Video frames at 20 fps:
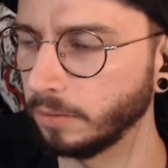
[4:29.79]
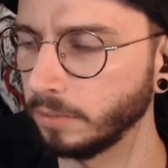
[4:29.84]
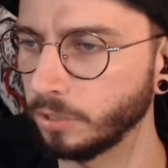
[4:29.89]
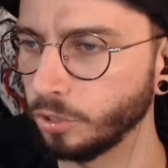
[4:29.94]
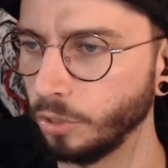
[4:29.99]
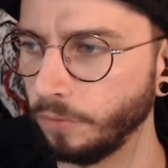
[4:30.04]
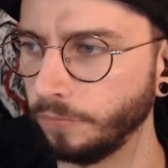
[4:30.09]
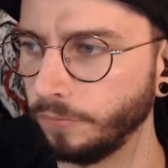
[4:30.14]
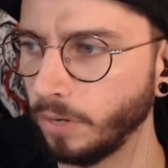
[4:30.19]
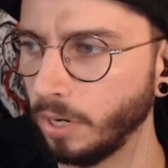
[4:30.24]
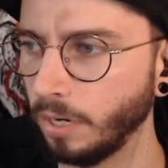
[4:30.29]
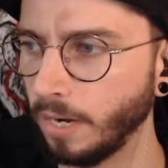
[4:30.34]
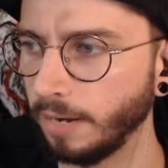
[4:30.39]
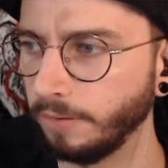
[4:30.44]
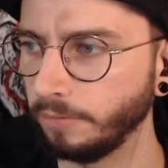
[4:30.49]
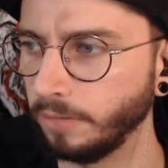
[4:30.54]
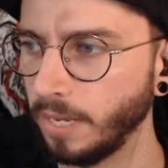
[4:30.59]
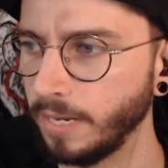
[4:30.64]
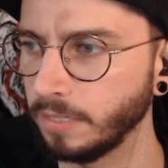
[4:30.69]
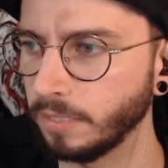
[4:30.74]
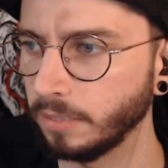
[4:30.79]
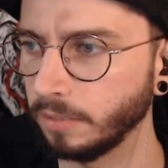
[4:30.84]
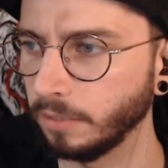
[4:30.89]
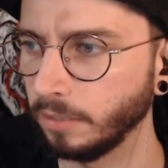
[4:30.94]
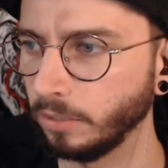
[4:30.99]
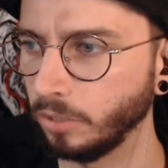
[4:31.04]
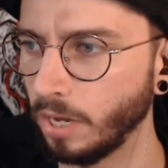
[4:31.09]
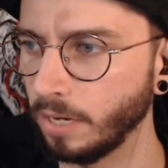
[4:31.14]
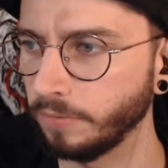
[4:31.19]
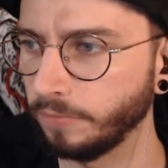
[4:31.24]
So far, I like
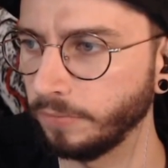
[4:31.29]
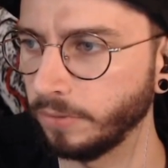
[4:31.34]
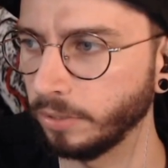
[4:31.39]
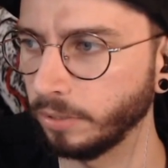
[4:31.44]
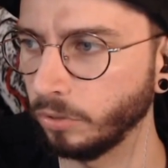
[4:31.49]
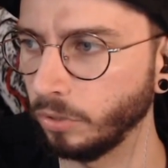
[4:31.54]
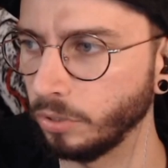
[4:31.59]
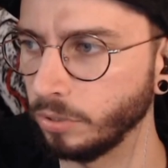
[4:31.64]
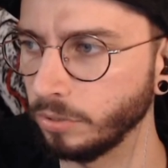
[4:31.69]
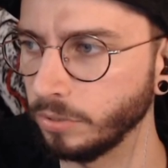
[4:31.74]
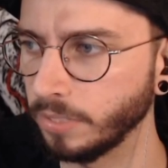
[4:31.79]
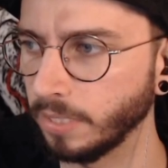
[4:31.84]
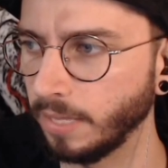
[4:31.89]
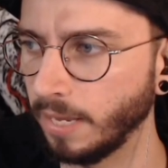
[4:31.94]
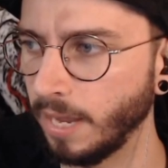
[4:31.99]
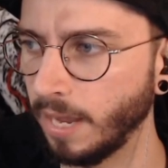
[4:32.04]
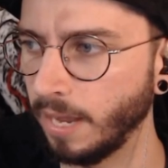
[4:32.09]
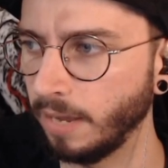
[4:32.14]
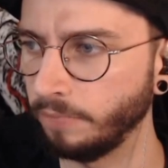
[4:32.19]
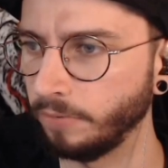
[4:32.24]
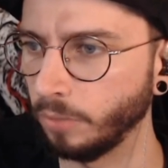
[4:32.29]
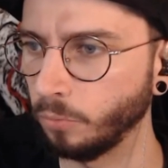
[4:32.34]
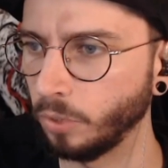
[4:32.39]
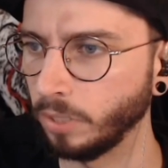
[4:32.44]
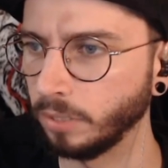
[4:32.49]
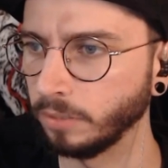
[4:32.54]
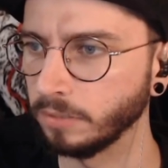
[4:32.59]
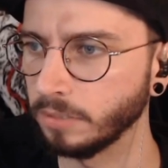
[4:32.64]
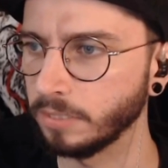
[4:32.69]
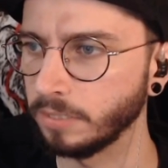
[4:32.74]
a lot of their clothes that they have, and I
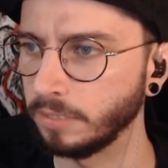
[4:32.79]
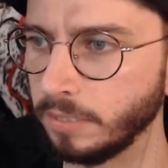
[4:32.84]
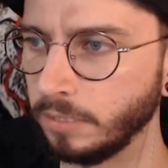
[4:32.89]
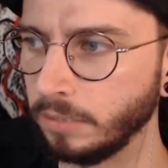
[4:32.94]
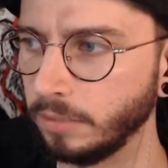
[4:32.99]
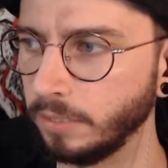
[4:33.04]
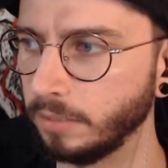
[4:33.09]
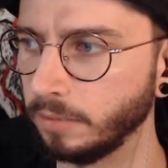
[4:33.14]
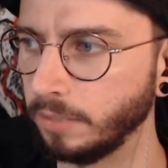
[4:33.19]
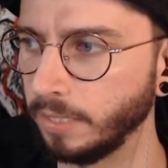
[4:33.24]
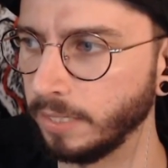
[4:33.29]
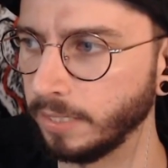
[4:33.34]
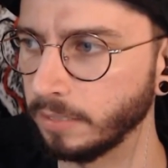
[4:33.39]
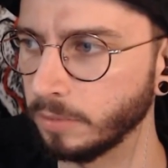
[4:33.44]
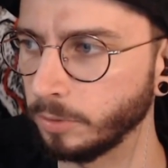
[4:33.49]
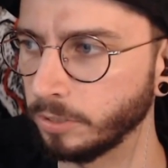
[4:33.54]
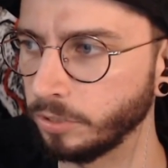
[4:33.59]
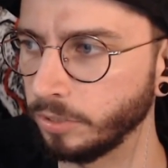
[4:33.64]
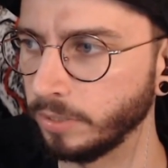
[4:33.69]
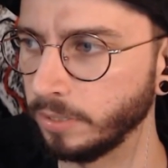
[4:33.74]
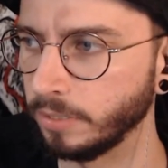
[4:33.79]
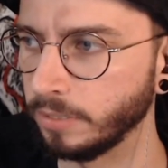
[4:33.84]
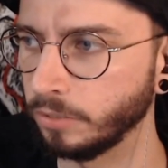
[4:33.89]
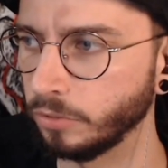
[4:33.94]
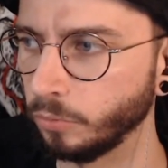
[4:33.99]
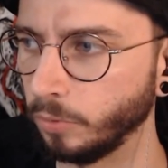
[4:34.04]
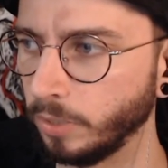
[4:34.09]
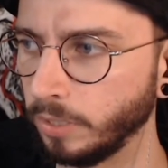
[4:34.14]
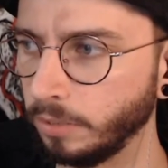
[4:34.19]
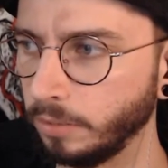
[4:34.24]
wanna steal it, like especially
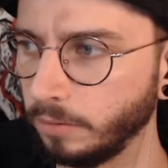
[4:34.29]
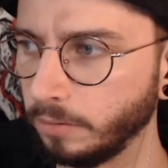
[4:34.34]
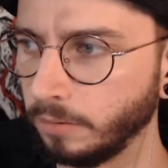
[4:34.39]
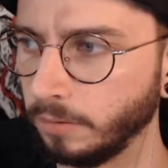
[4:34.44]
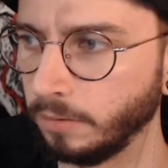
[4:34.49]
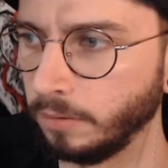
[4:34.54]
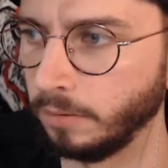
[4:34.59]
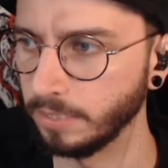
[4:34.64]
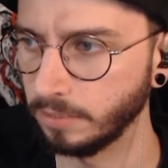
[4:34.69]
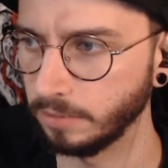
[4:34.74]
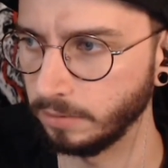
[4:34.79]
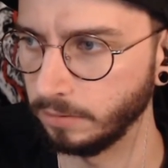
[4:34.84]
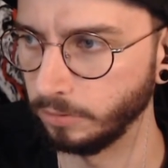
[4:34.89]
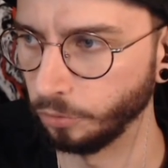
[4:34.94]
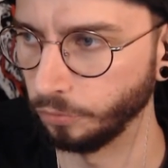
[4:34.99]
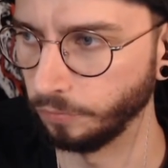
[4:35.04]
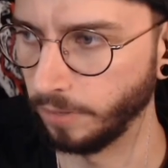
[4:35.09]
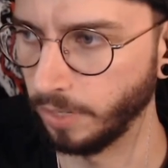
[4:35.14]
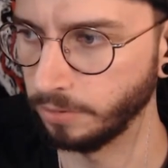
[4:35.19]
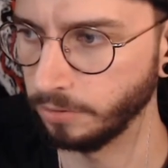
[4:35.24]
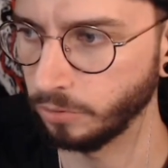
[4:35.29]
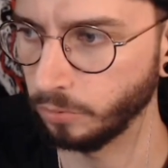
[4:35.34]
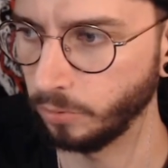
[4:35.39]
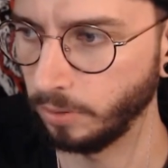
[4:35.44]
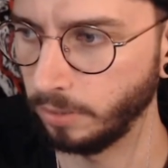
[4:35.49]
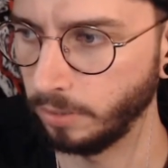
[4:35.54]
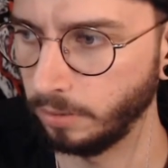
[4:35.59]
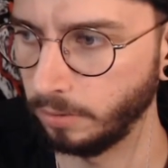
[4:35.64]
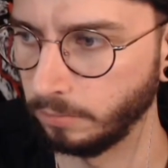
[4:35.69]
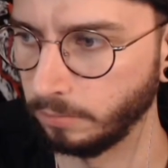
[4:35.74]
this sweater. It's Nirvana
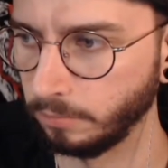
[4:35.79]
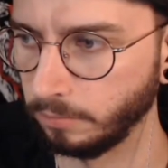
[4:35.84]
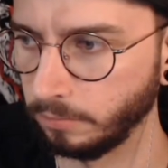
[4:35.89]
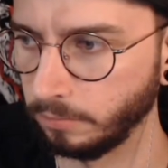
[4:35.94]
sweater.